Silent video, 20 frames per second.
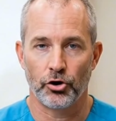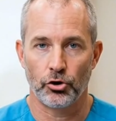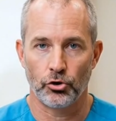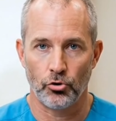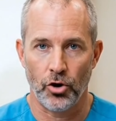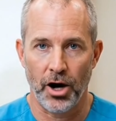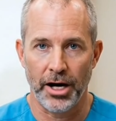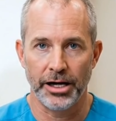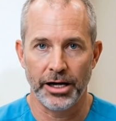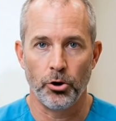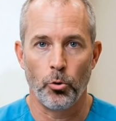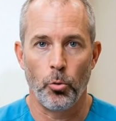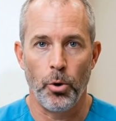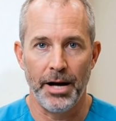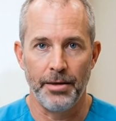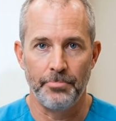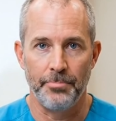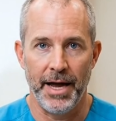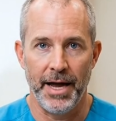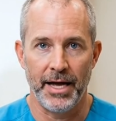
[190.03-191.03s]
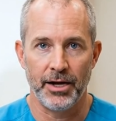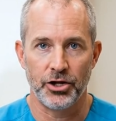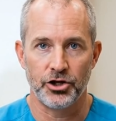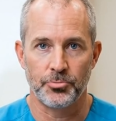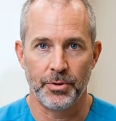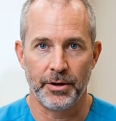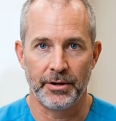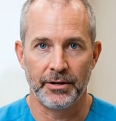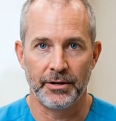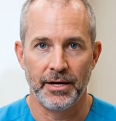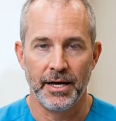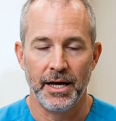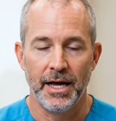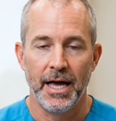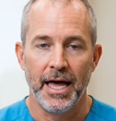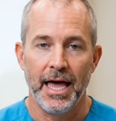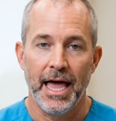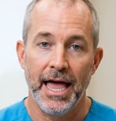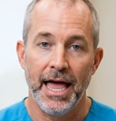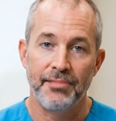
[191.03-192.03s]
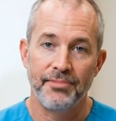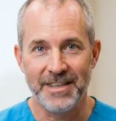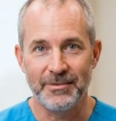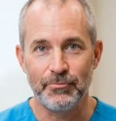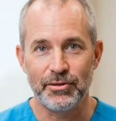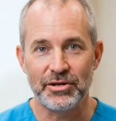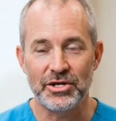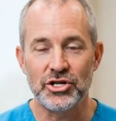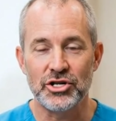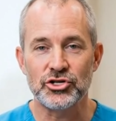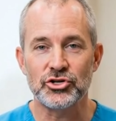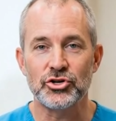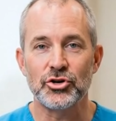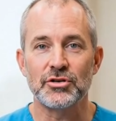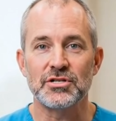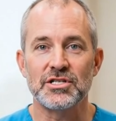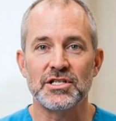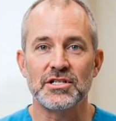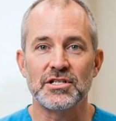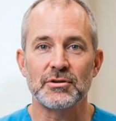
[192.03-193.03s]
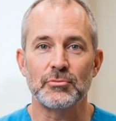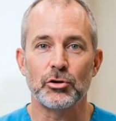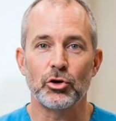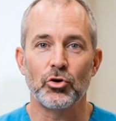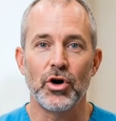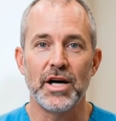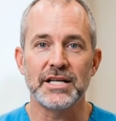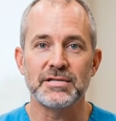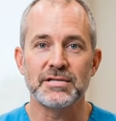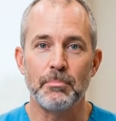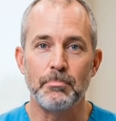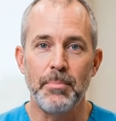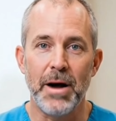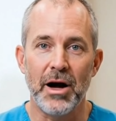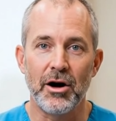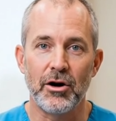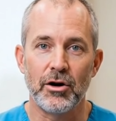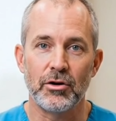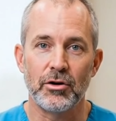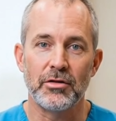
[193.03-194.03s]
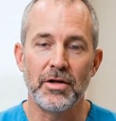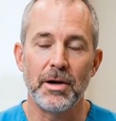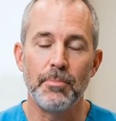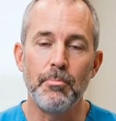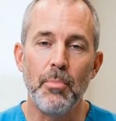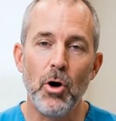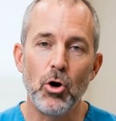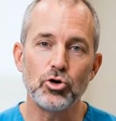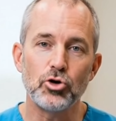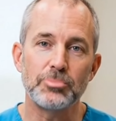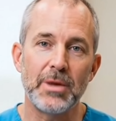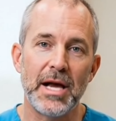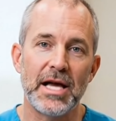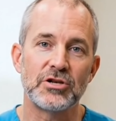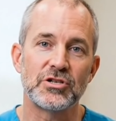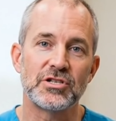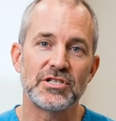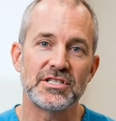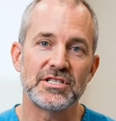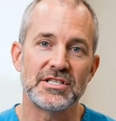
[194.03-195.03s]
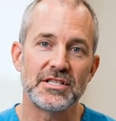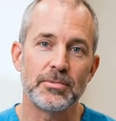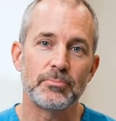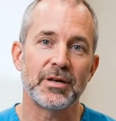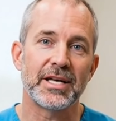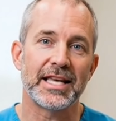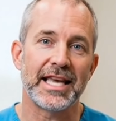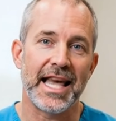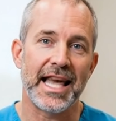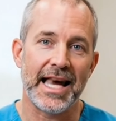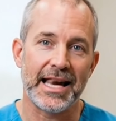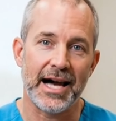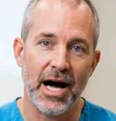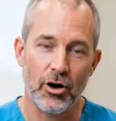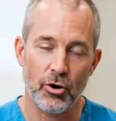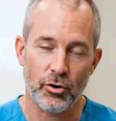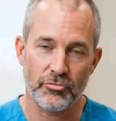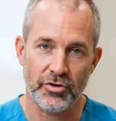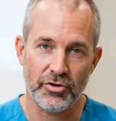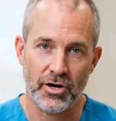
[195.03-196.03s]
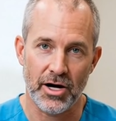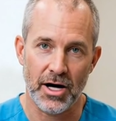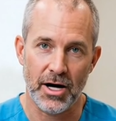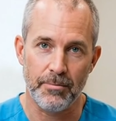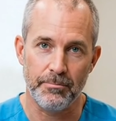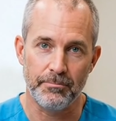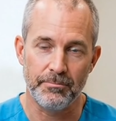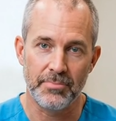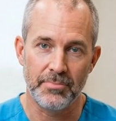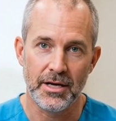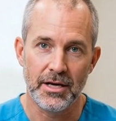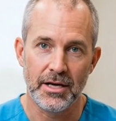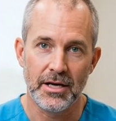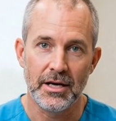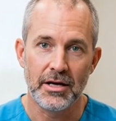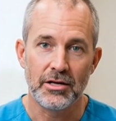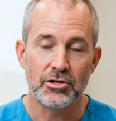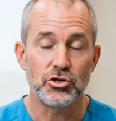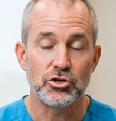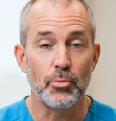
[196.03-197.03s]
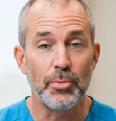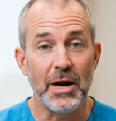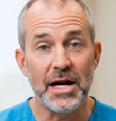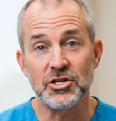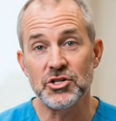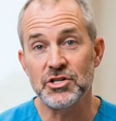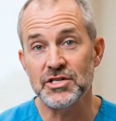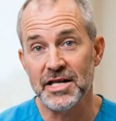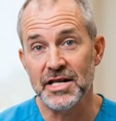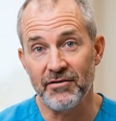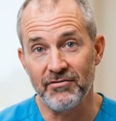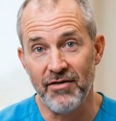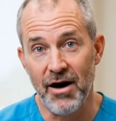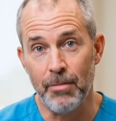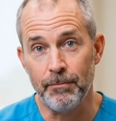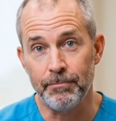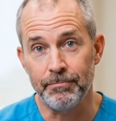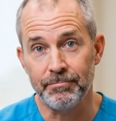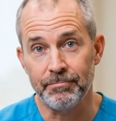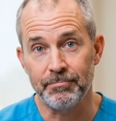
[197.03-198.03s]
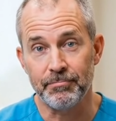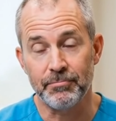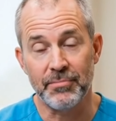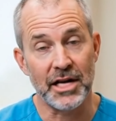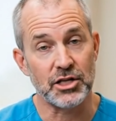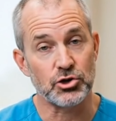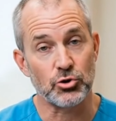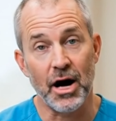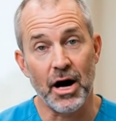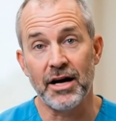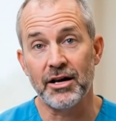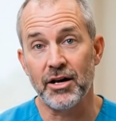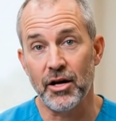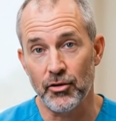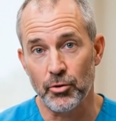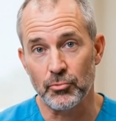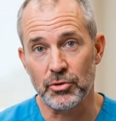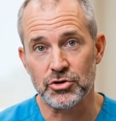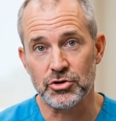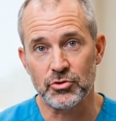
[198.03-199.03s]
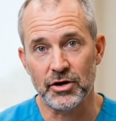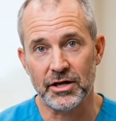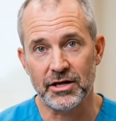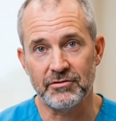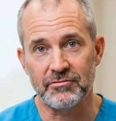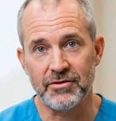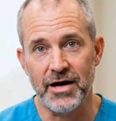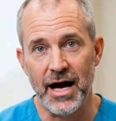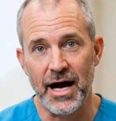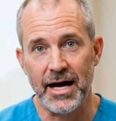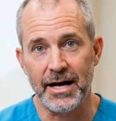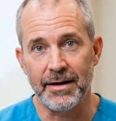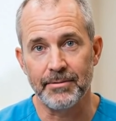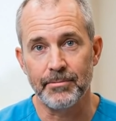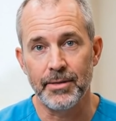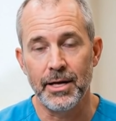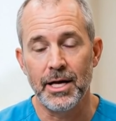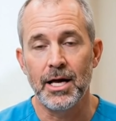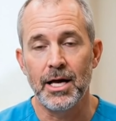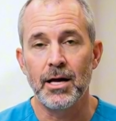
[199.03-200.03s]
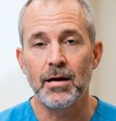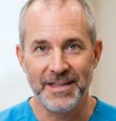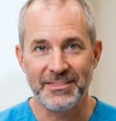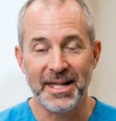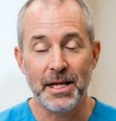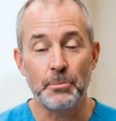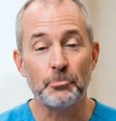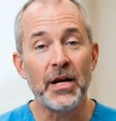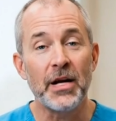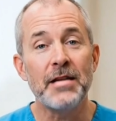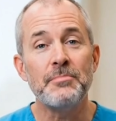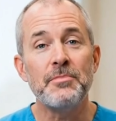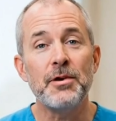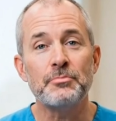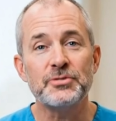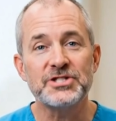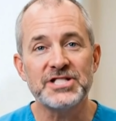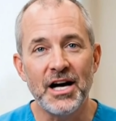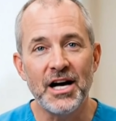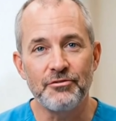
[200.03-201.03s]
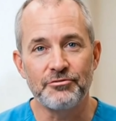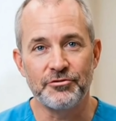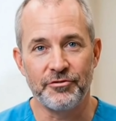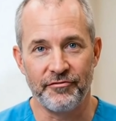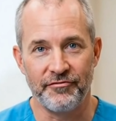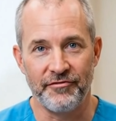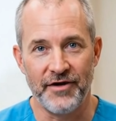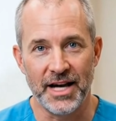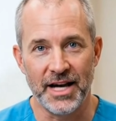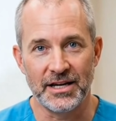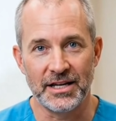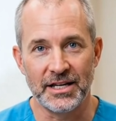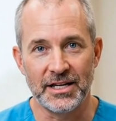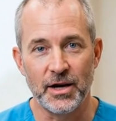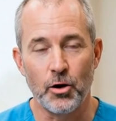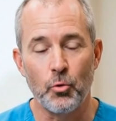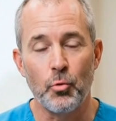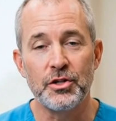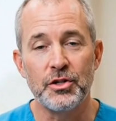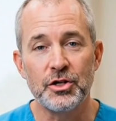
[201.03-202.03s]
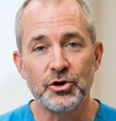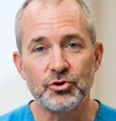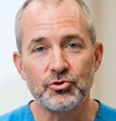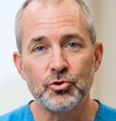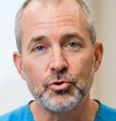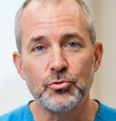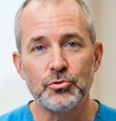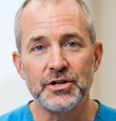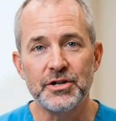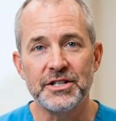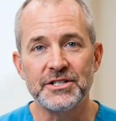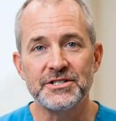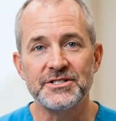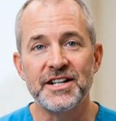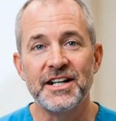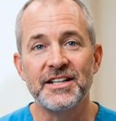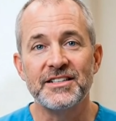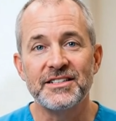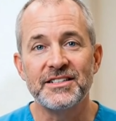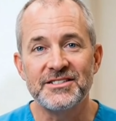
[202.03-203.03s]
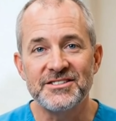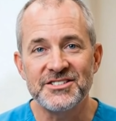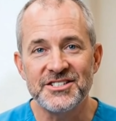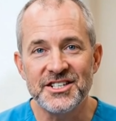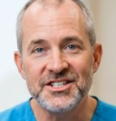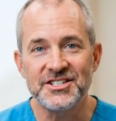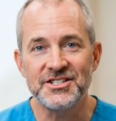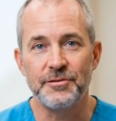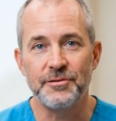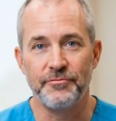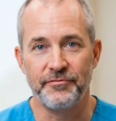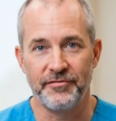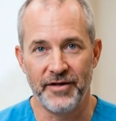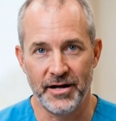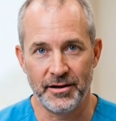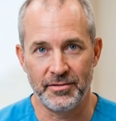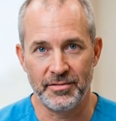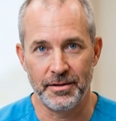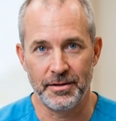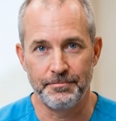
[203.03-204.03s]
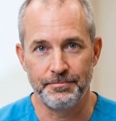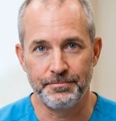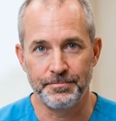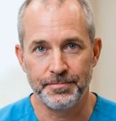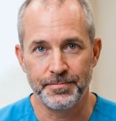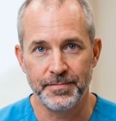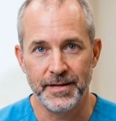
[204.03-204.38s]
chronic weight management. But the insurance system creates a barrier that most patients simply cannot overcome. So patients give up. They try another restrictive diet. They blame themselves for failing, when the truth is the system failed them.